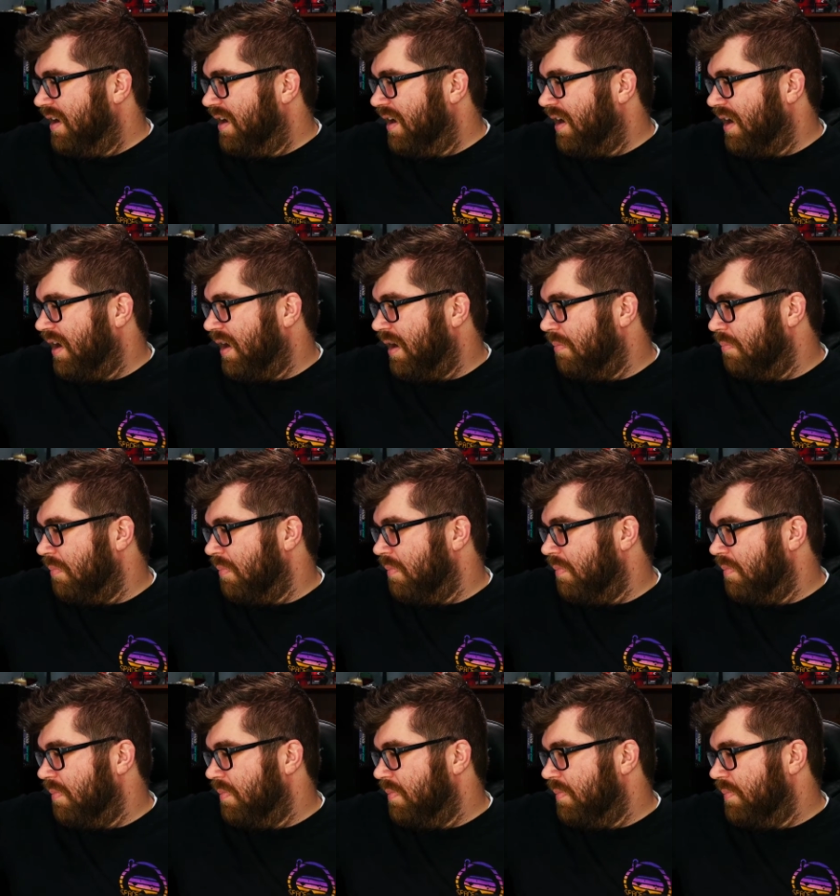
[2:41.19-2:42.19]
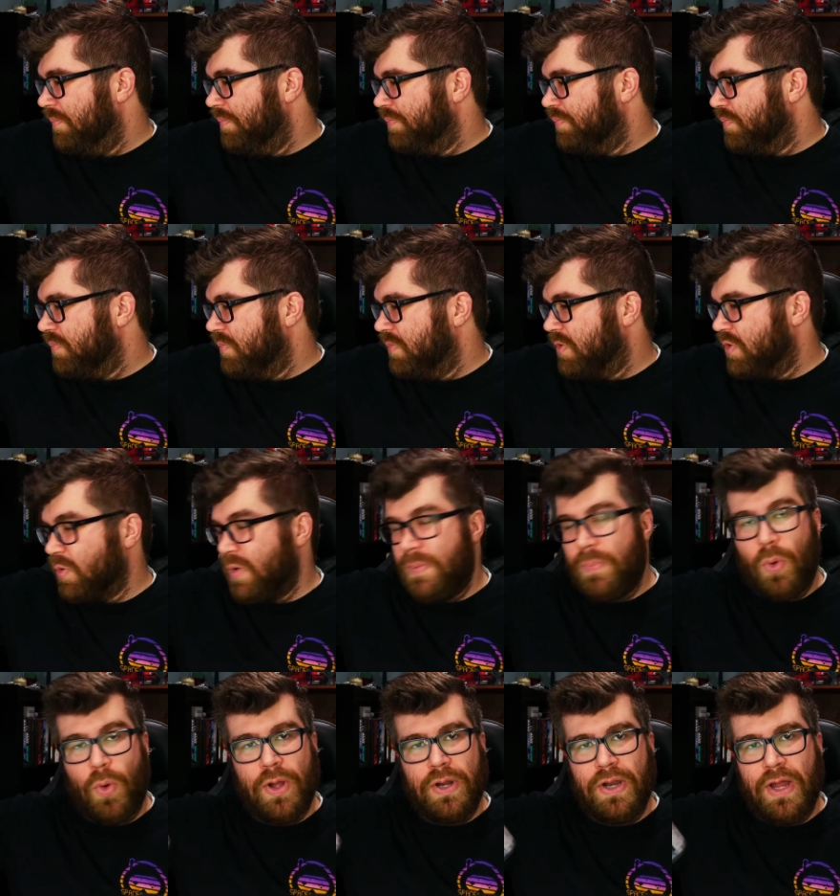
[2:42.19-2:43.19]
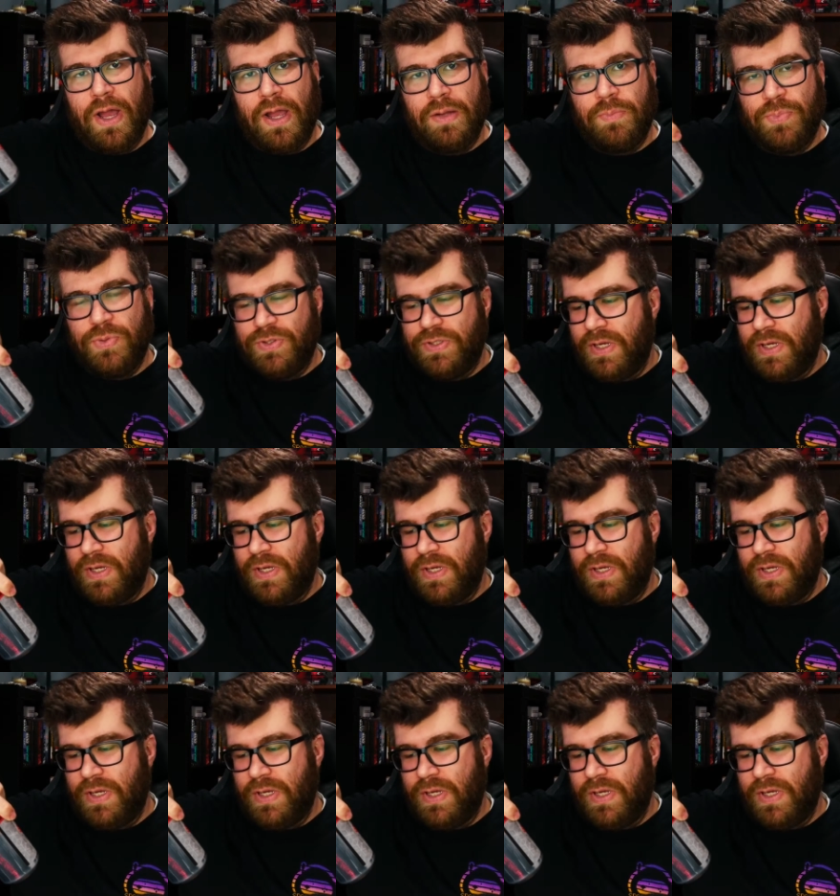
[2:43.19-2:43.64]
Um, 3.9%